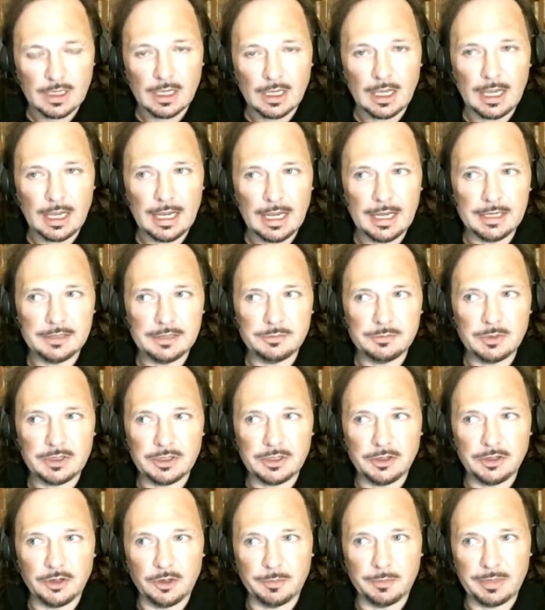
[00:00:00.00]
and with the
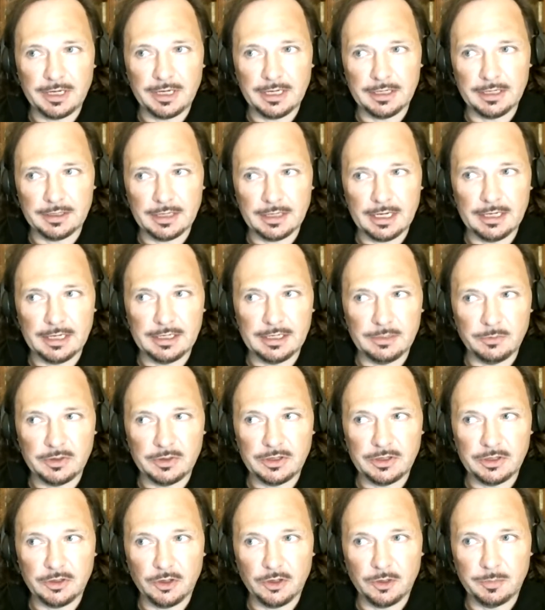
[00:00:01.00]

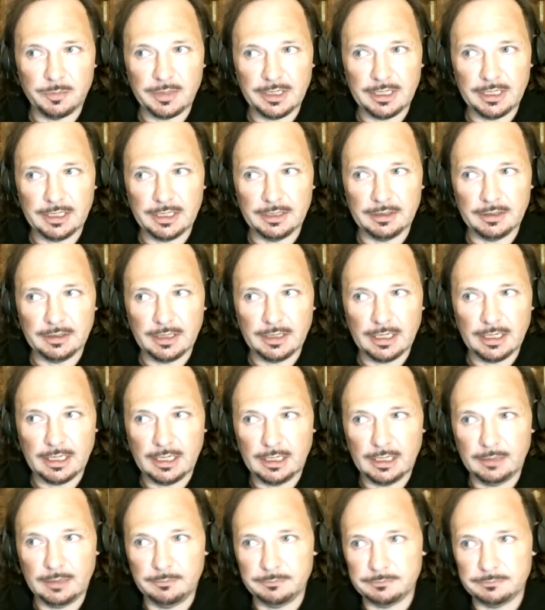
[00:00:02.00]
European
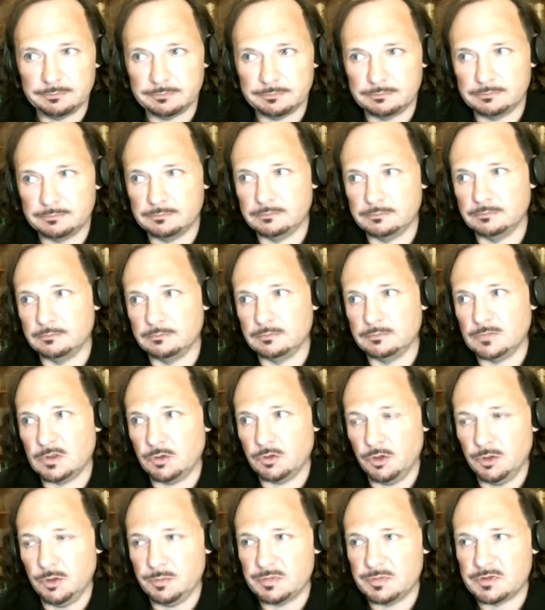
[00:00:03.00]

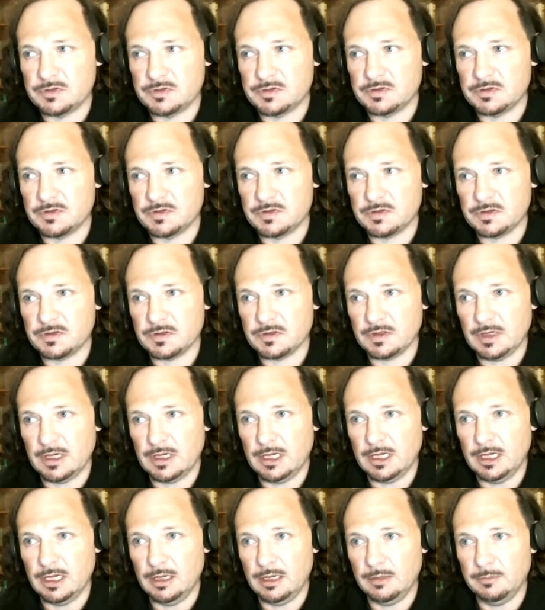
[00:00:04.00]
groups,
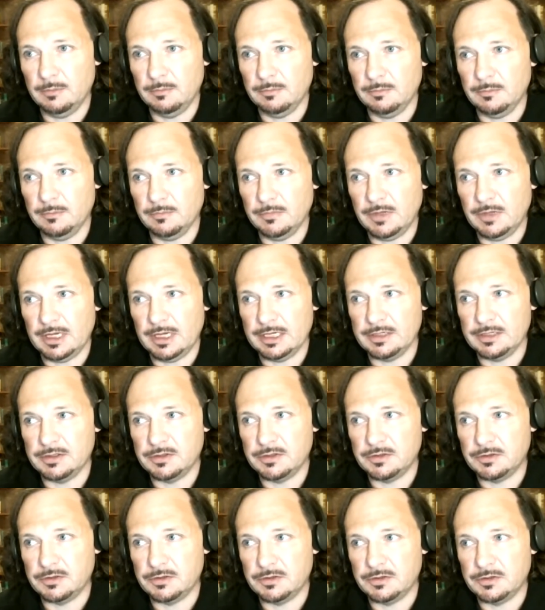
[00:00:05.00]
they
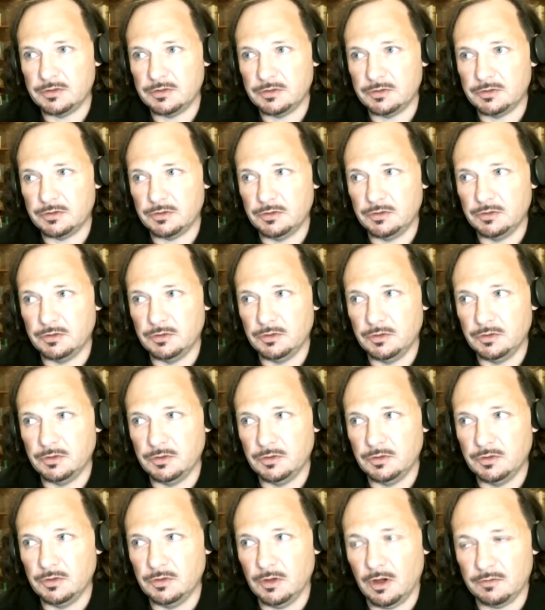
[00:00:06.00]

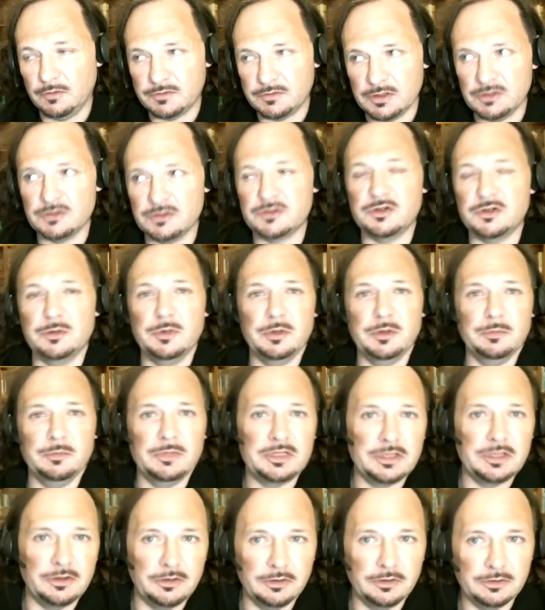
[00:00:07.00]
often distribute
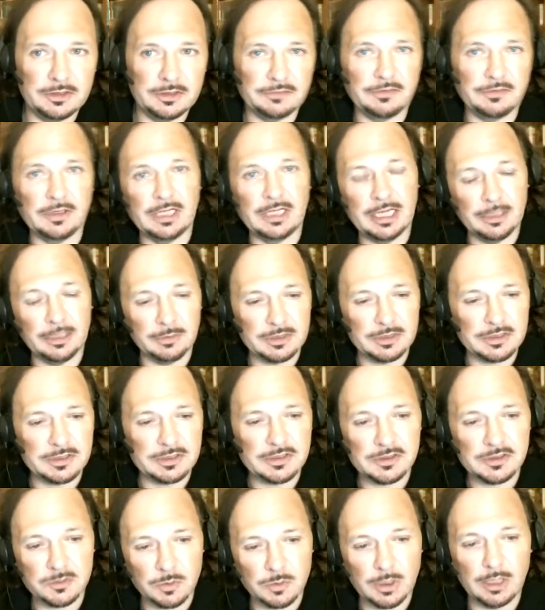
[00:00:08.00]
material in different languages
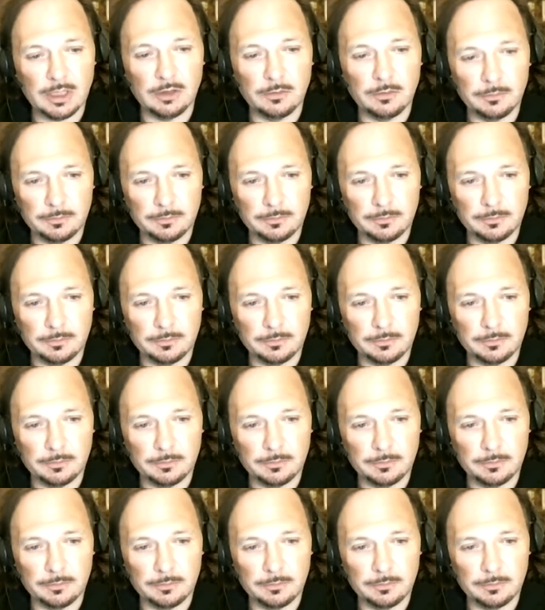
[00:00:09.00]
as well.